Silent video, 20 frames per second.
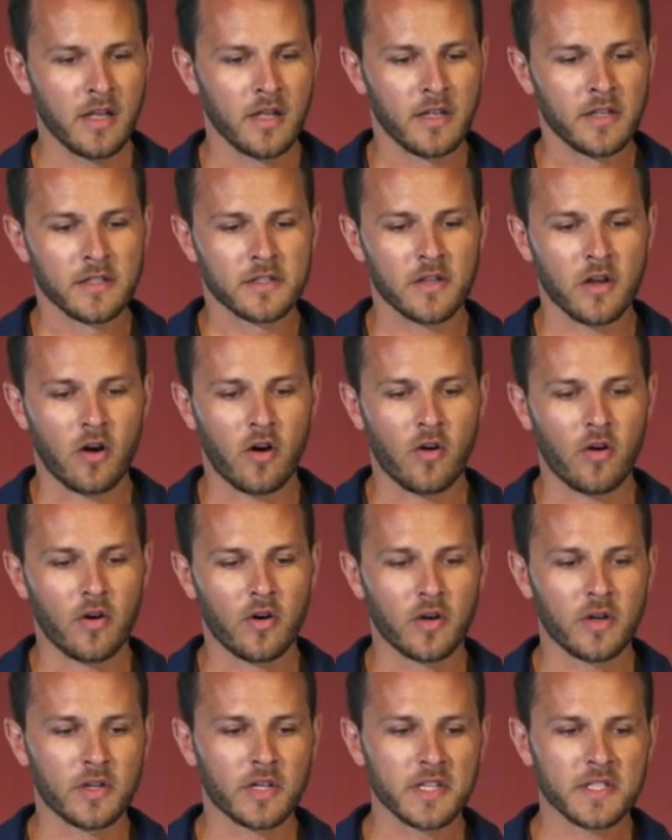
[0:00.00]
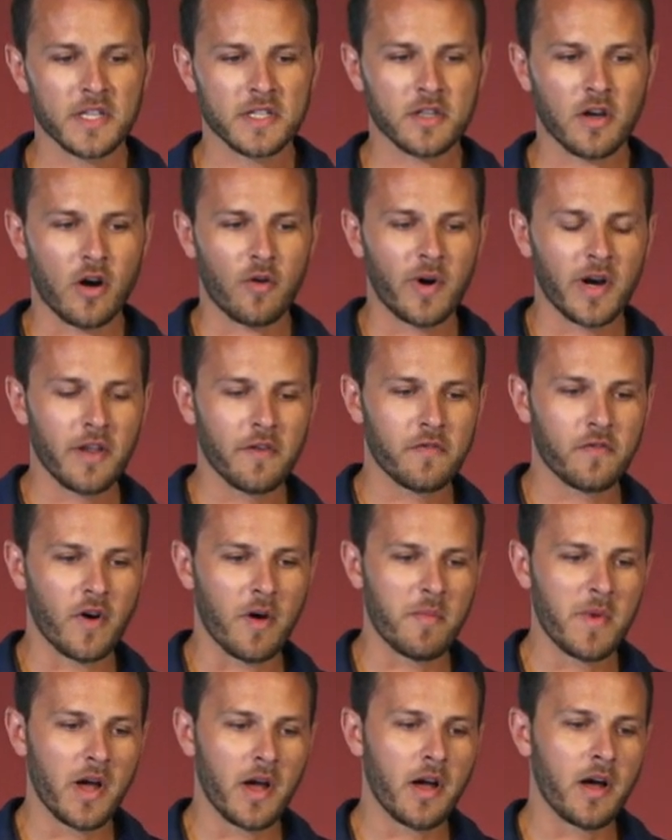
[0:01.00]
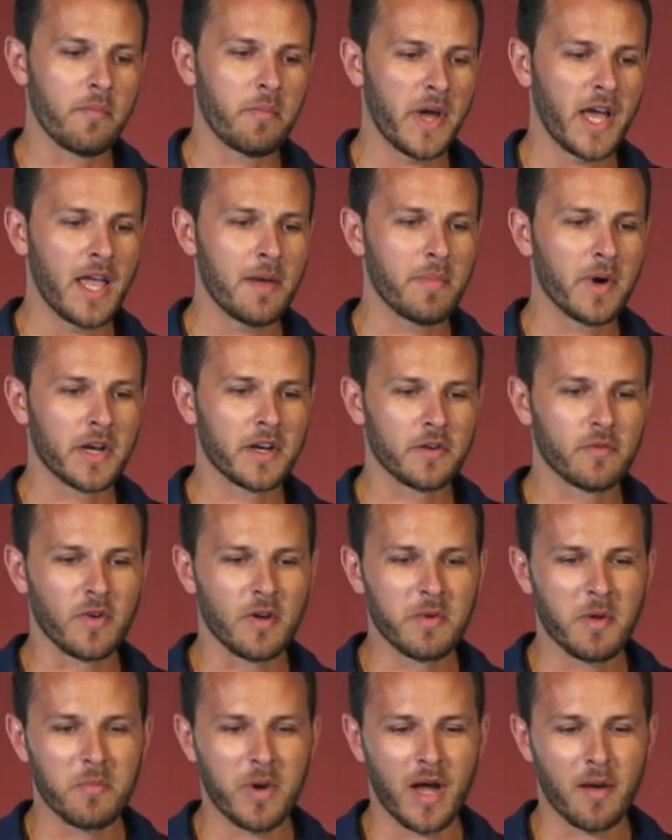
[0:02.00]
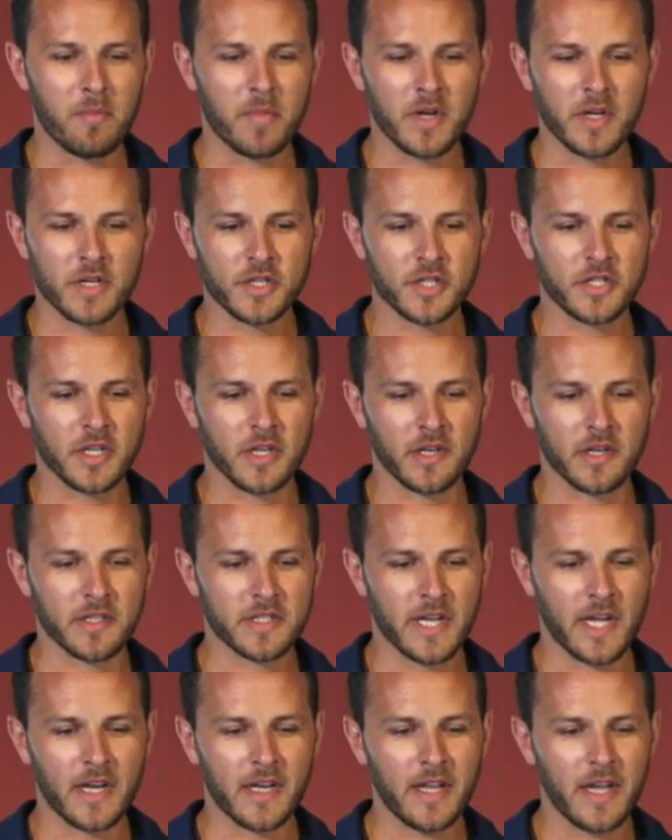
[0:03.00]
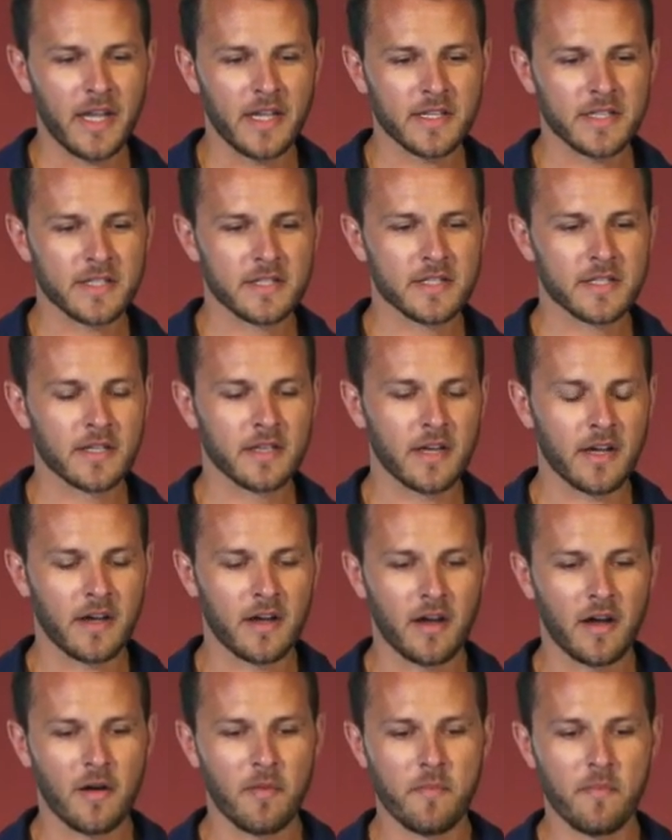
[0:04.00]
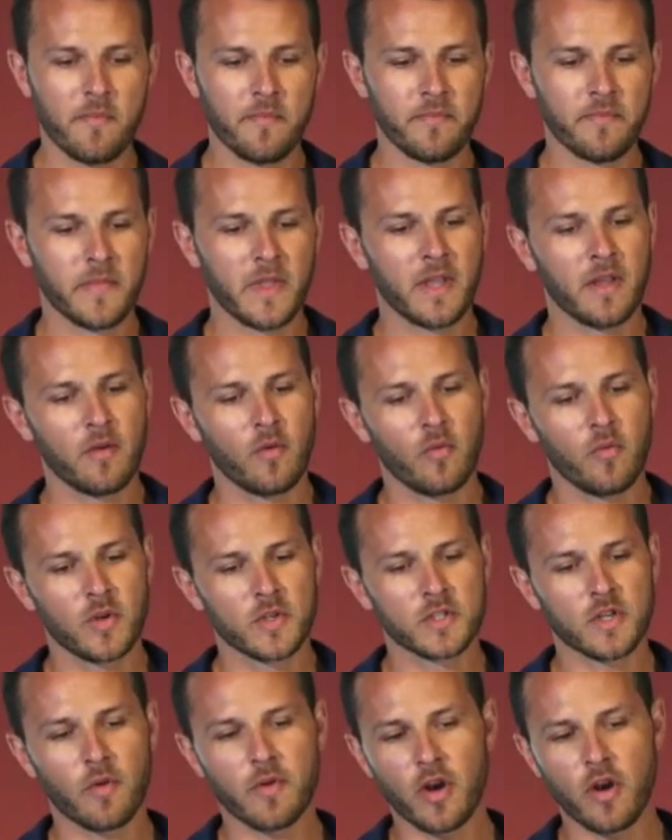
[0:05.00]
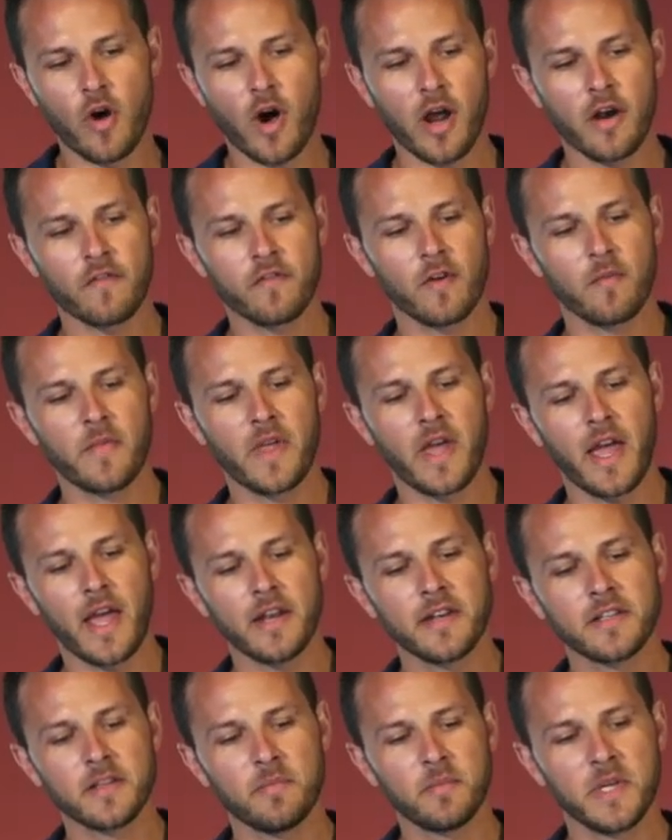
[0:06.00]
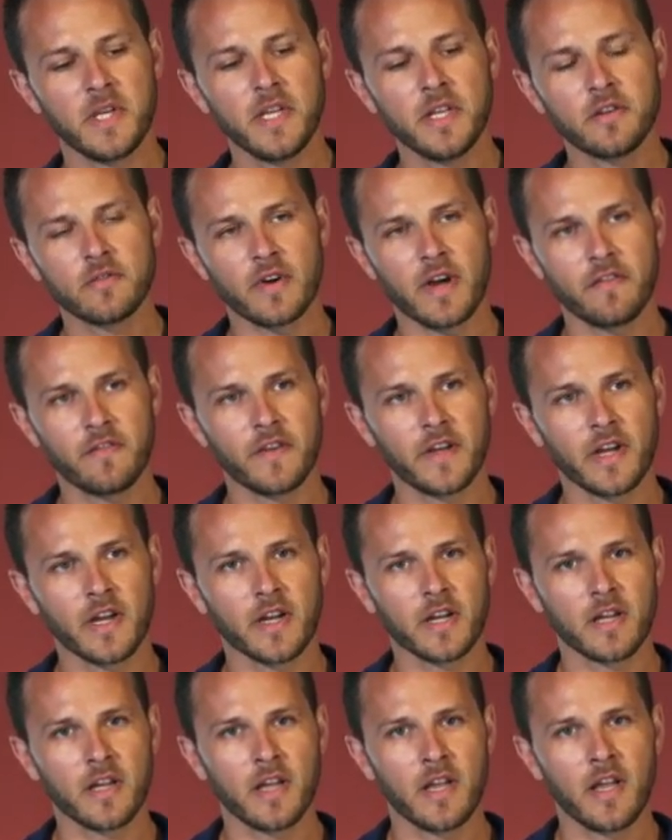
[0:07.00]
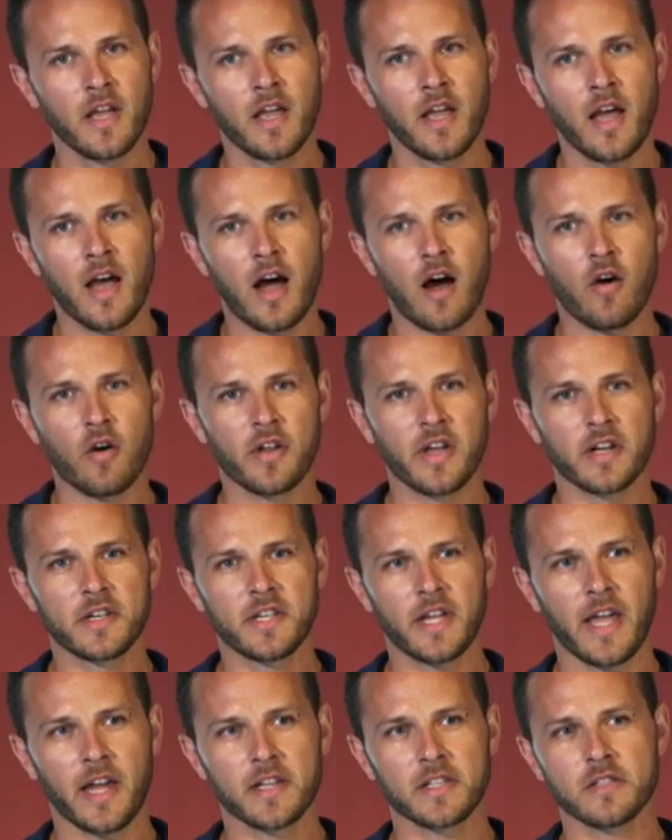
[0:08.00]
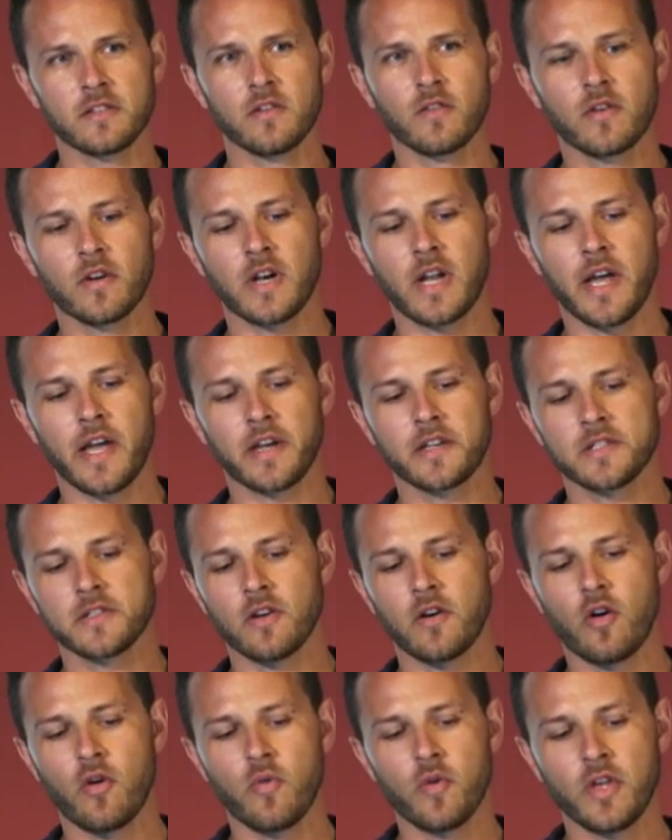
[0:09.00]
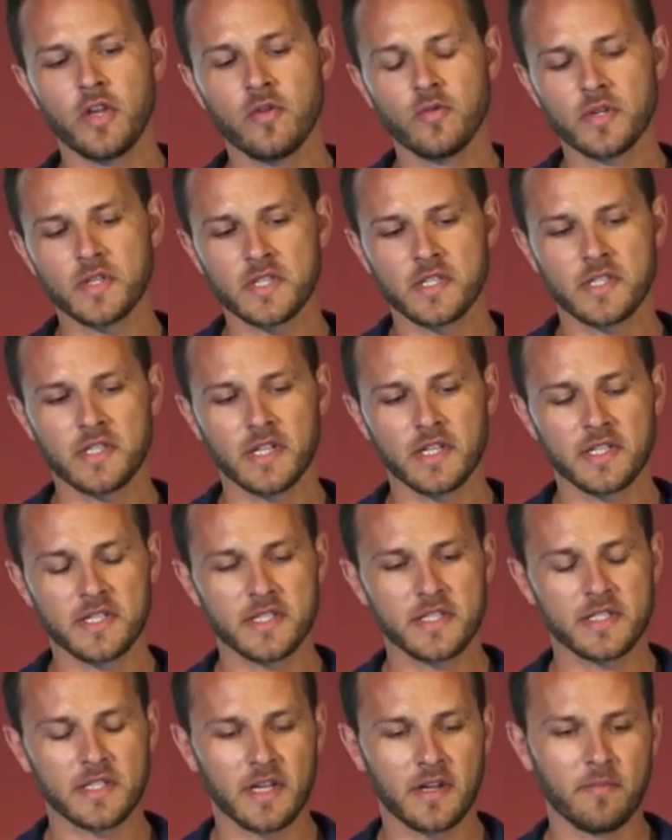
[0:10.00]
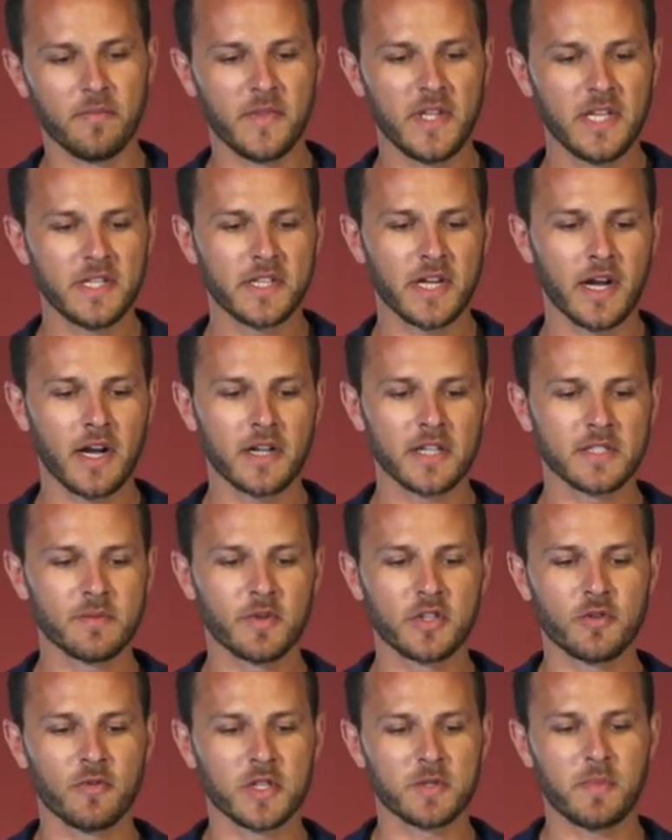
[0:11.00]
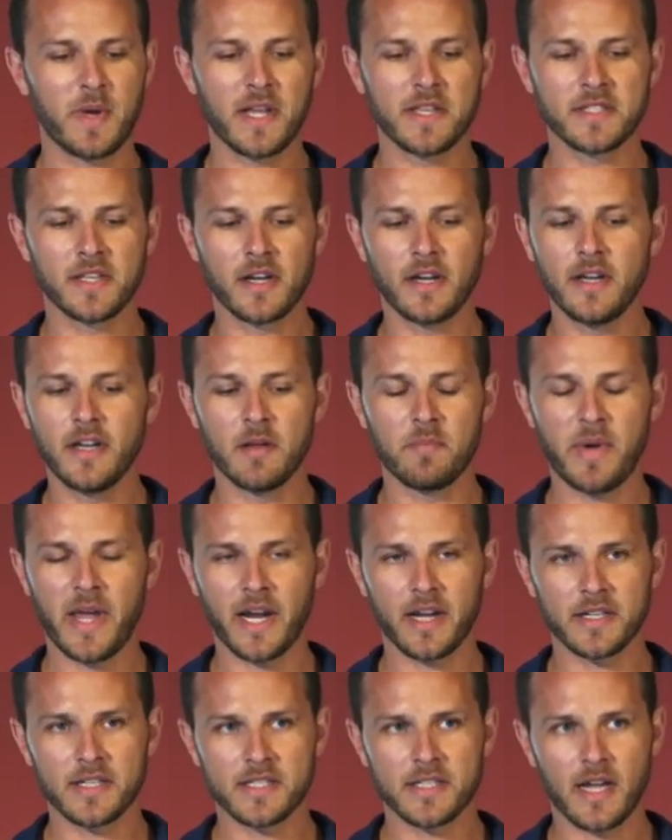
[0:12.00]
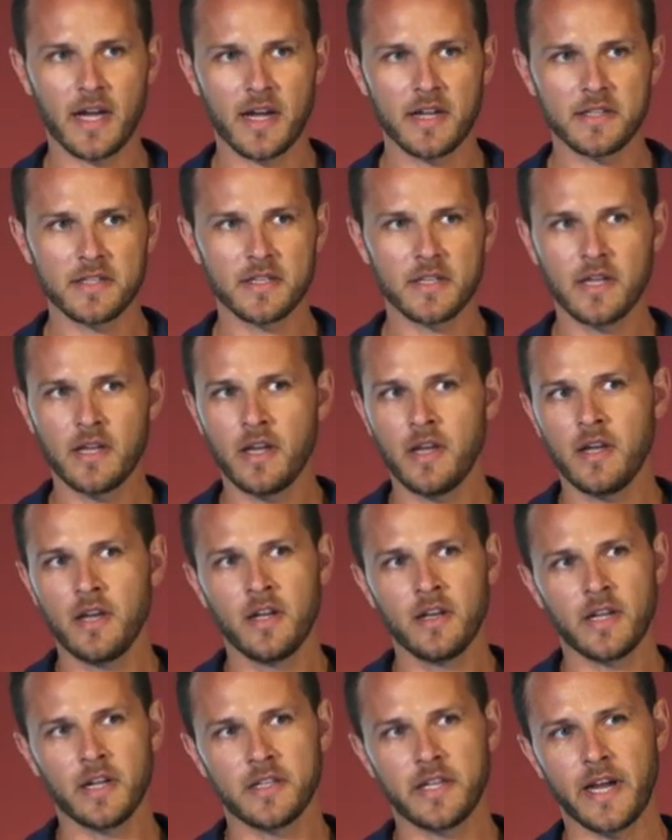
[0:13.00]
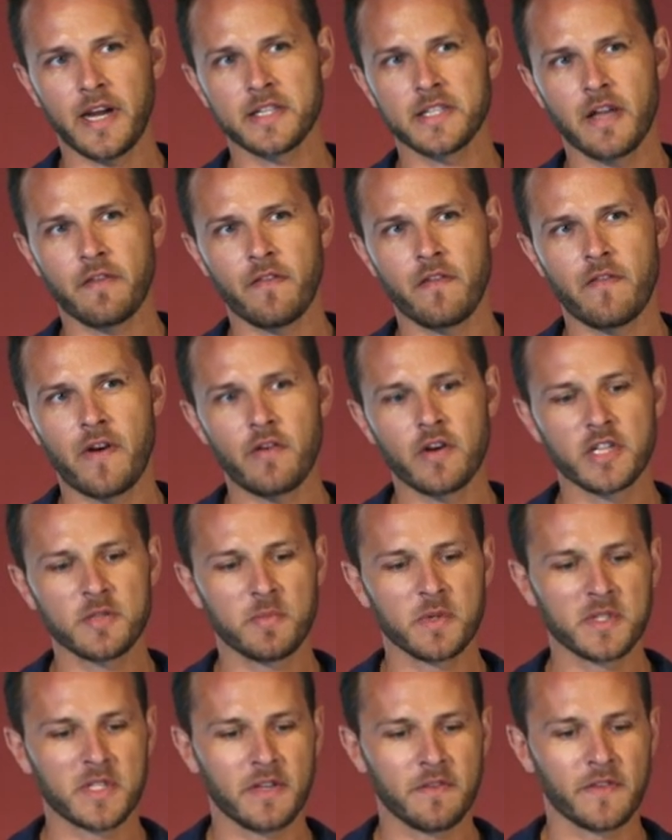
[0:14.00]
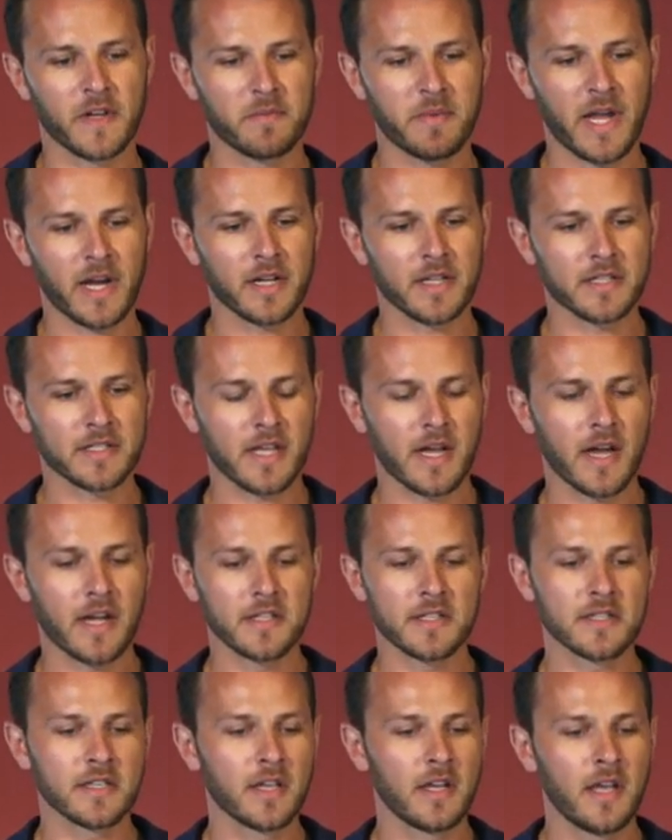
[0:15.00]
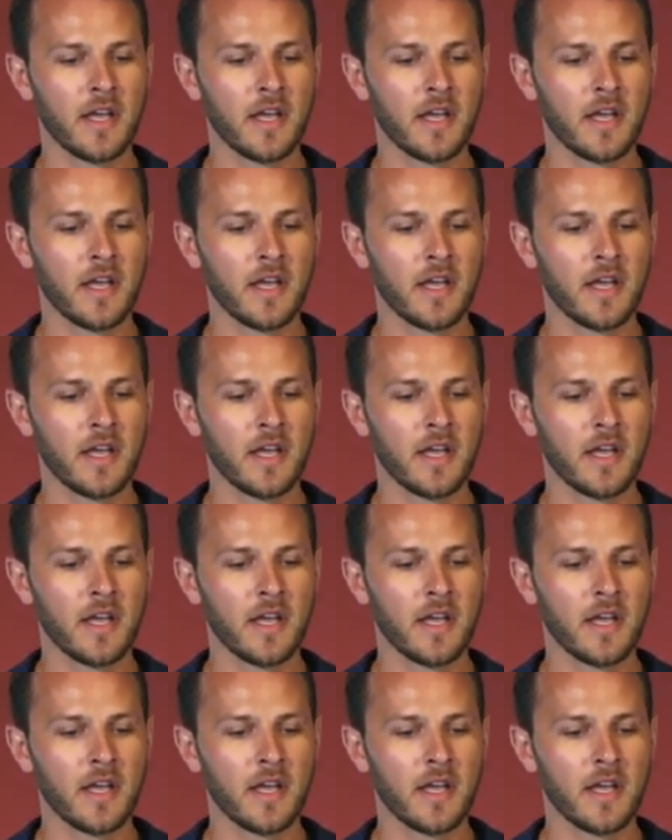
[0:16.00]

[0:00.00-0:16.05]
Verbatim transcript: So this is already from a paper that will be published in 10 days. Um, so we learned from the NTP traffic how the attacks look like. So we used this um, details, which was basically the packet size. The attacks have a very specific packet size.